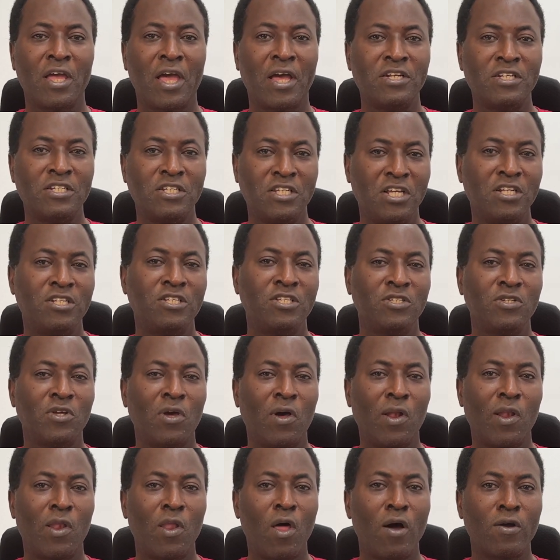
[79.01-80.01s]
edit your
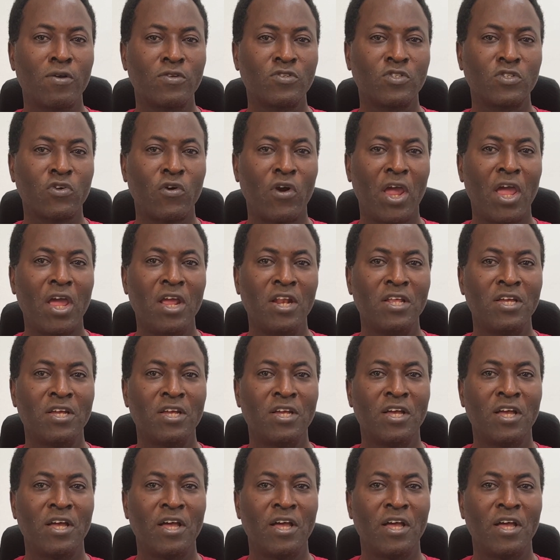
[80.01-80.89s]
lock screen